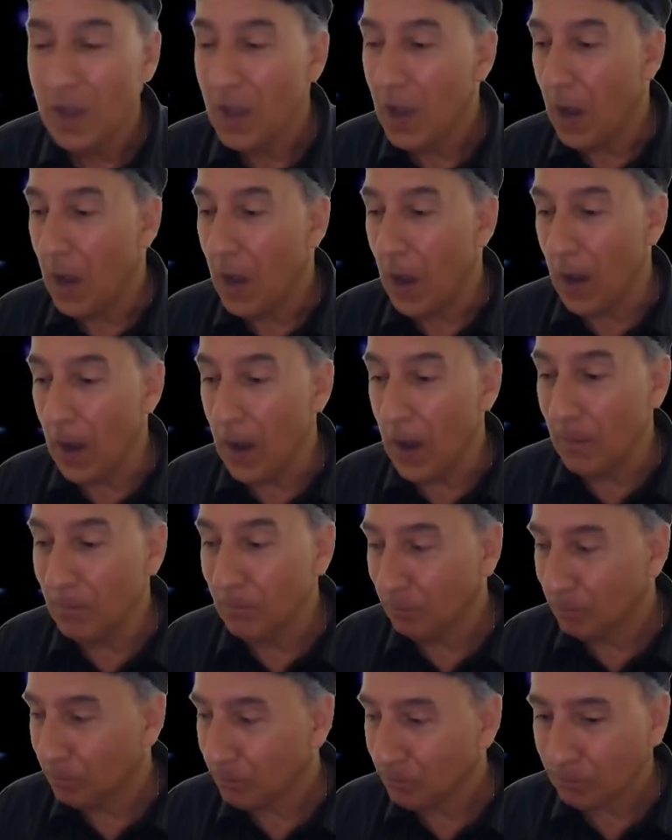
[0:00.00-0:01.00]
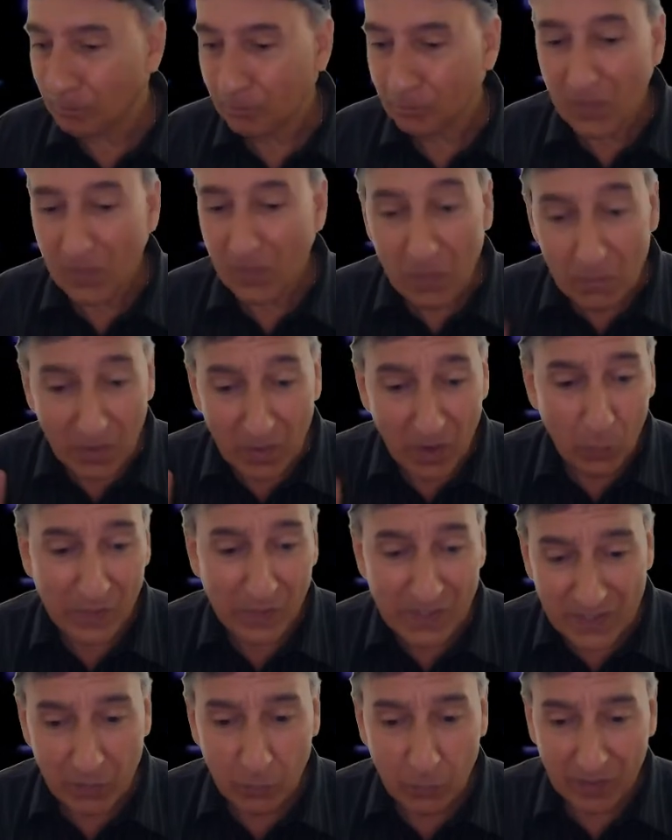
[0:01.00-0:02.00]
I want
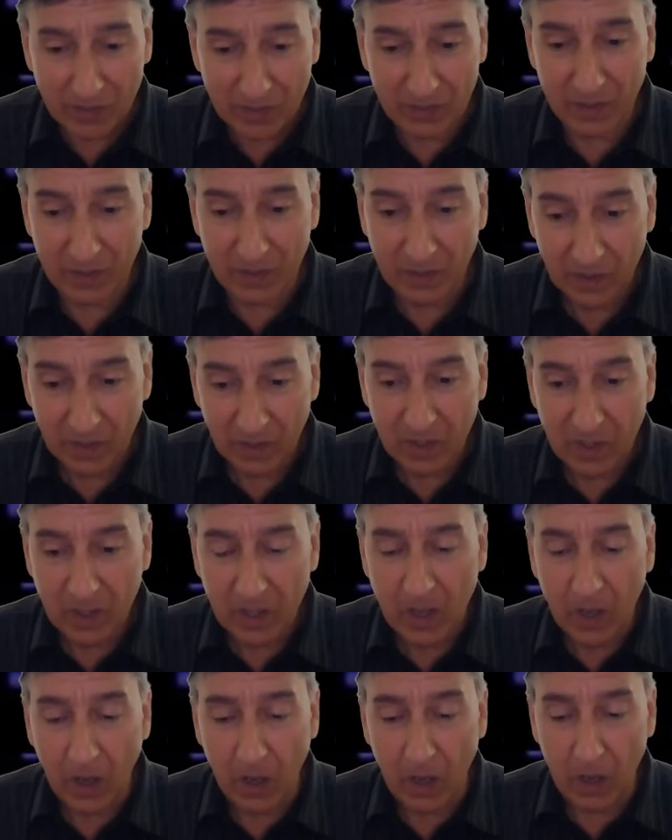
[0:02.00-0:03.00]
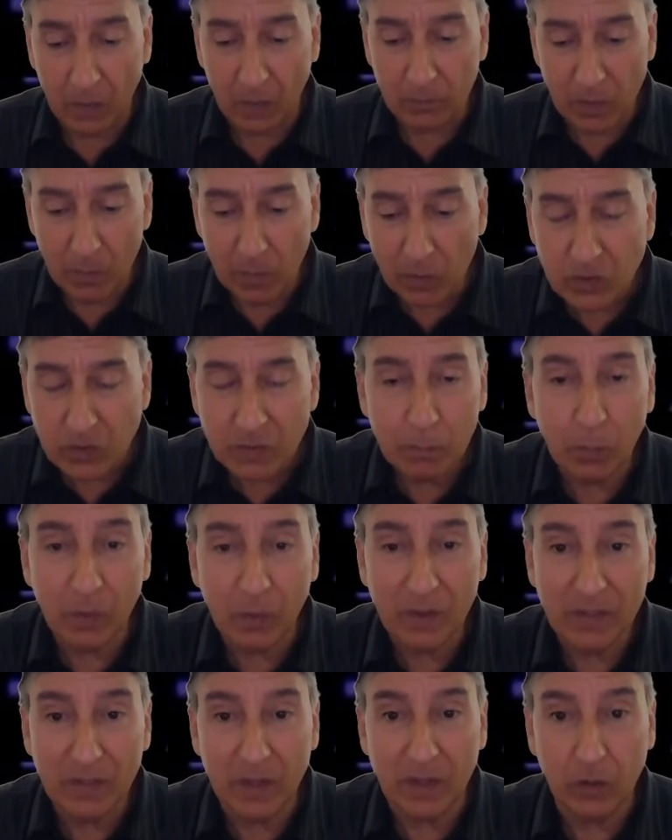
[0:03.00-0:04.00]
to say one thing. The most
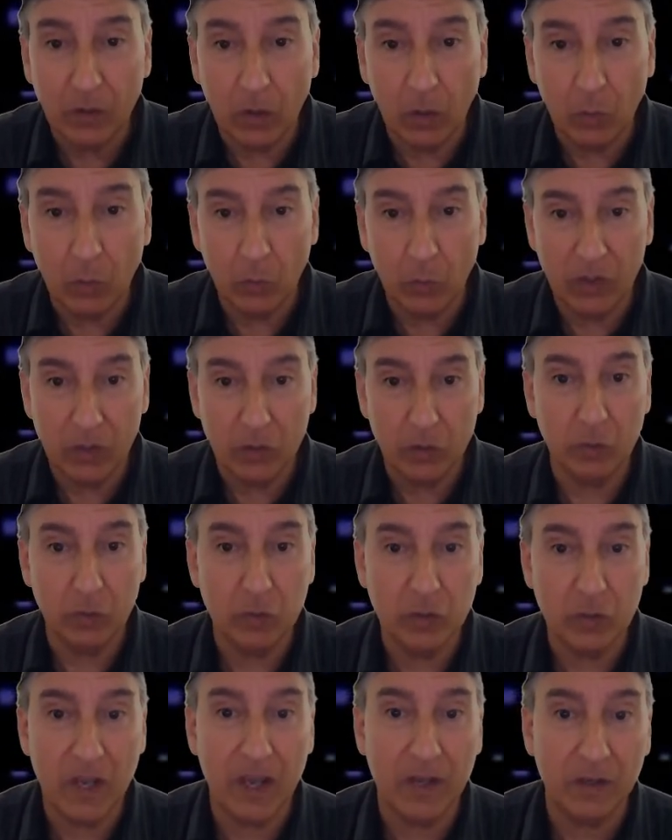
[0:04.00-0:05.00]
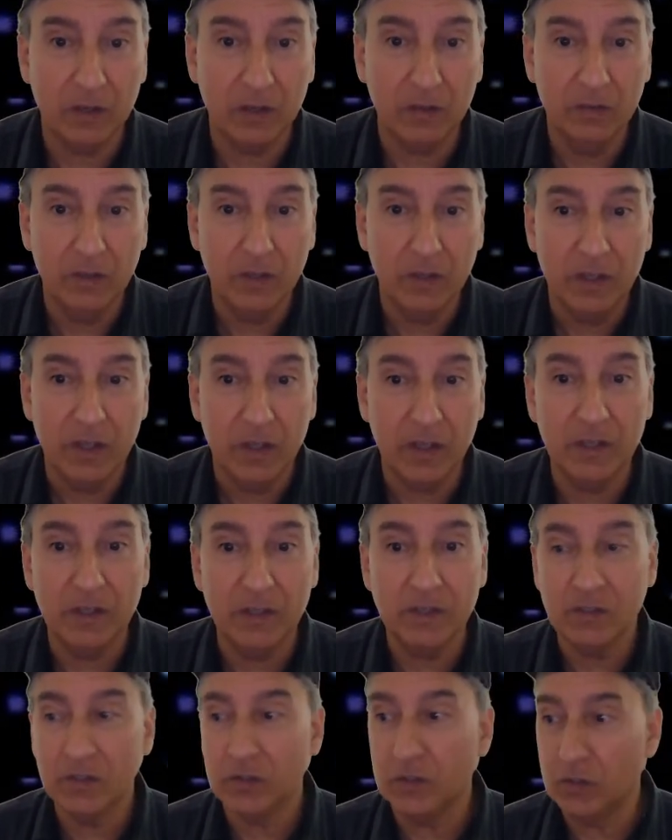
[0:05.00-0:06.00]
important thing, though, with a YouTube channel
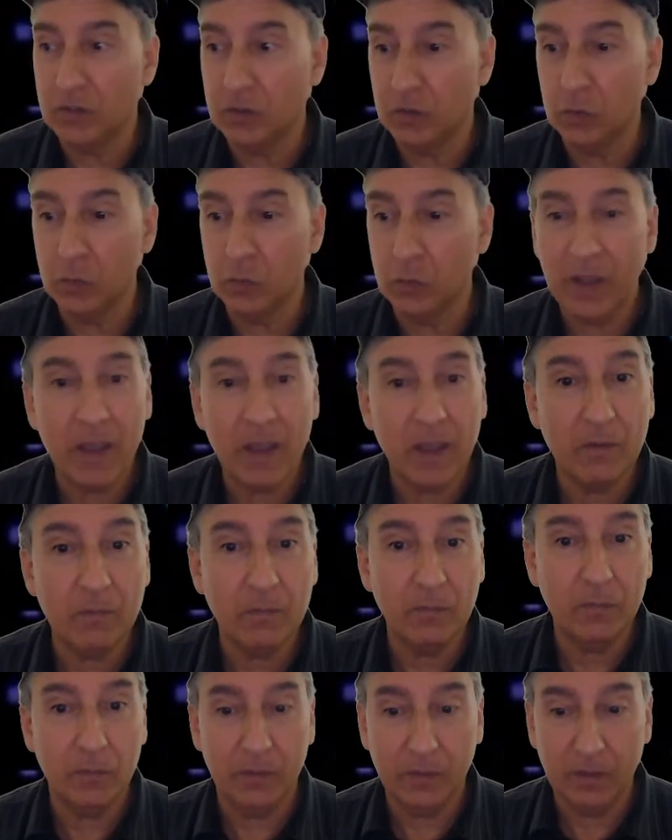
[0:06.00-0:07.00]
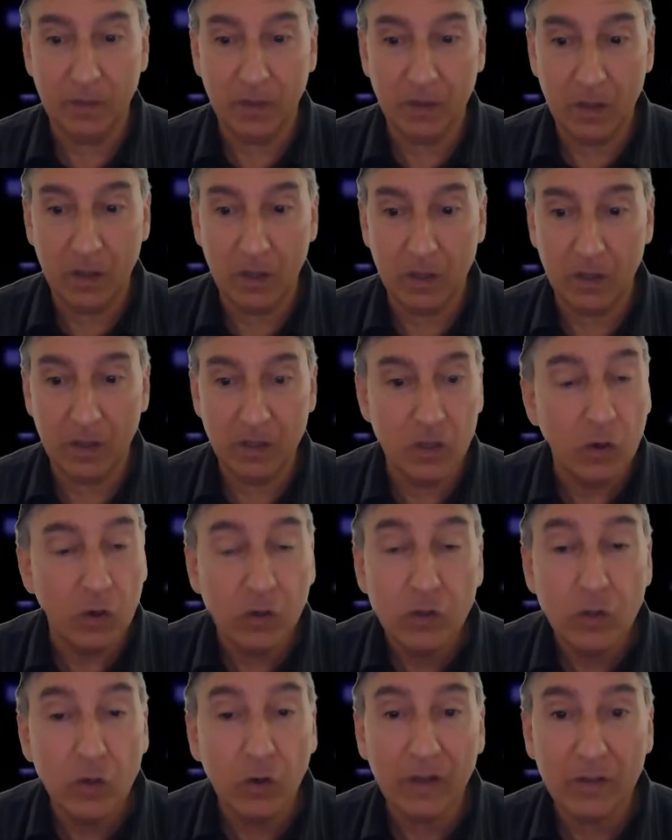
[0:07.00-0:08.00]
is to have, you
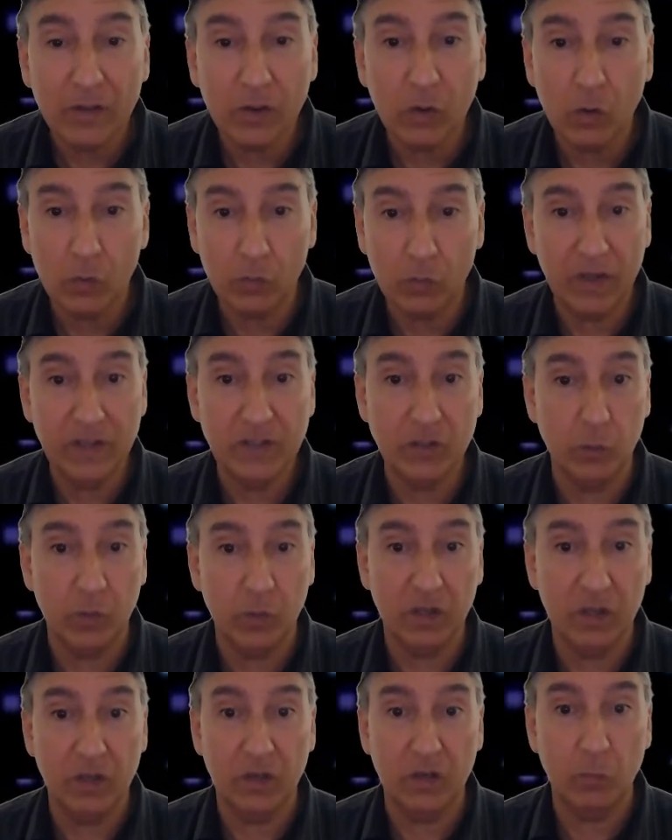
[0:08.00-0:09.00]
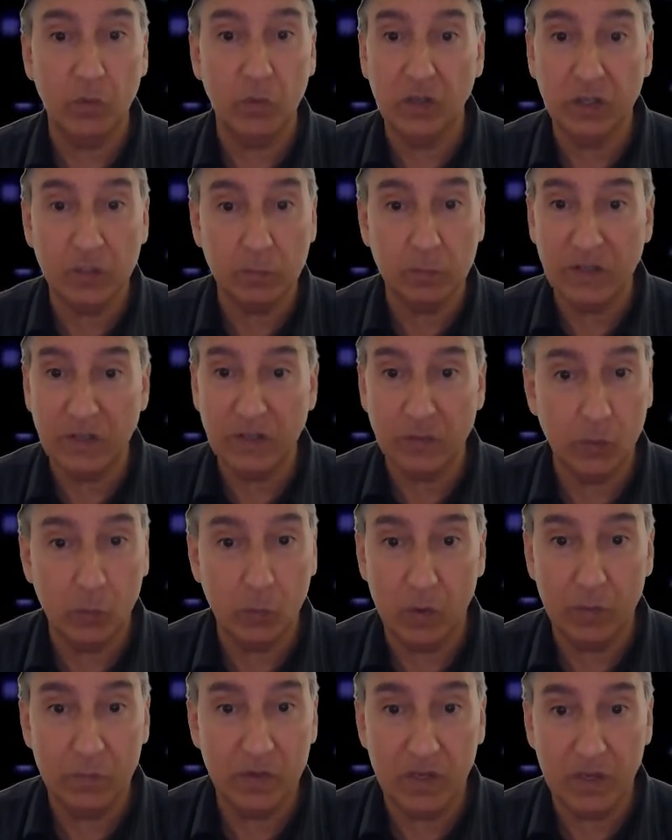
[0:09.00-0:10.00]
don't have to go crazy with it, with expensive
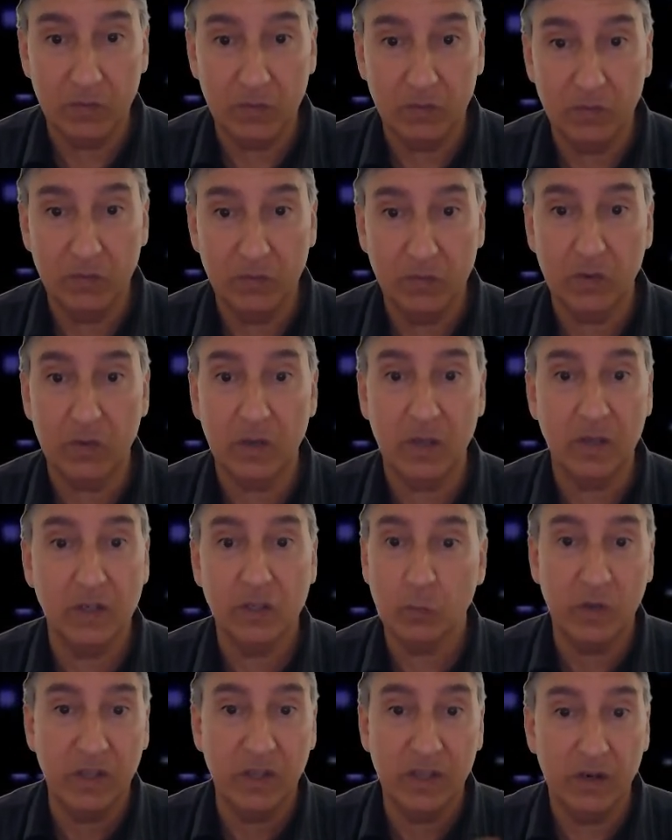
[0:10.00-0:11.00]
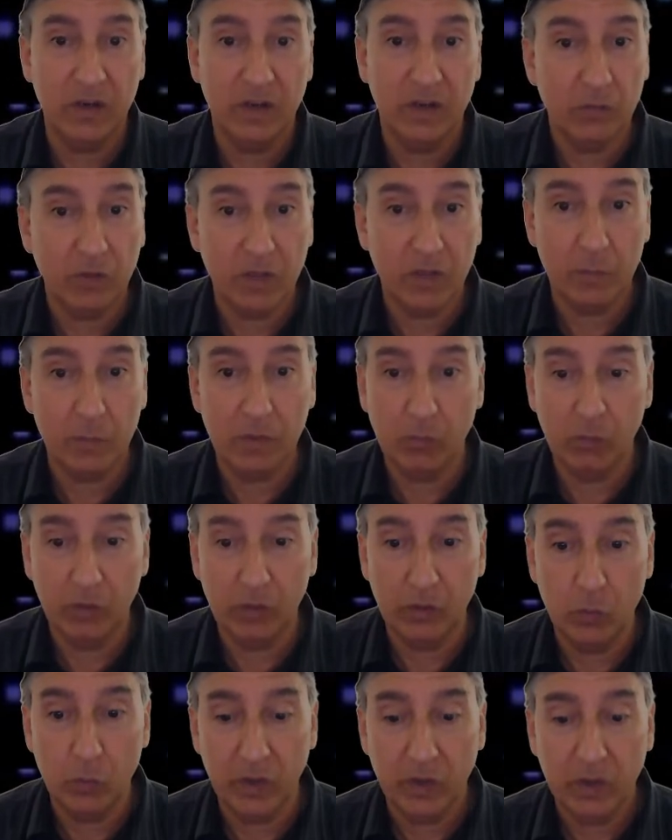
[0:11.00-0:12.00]
equipment either, okay? I just want to get on that topic
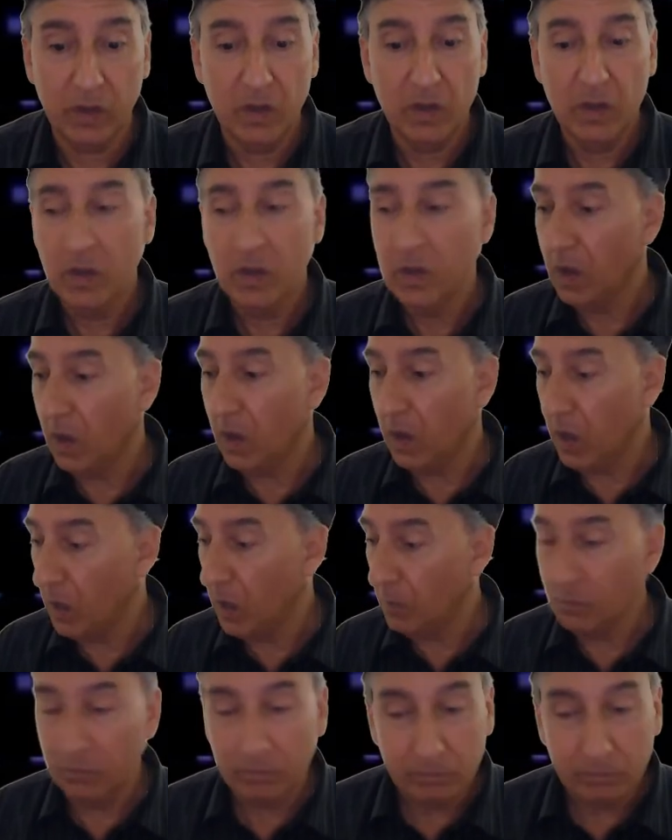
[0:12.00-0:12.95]
really quick. I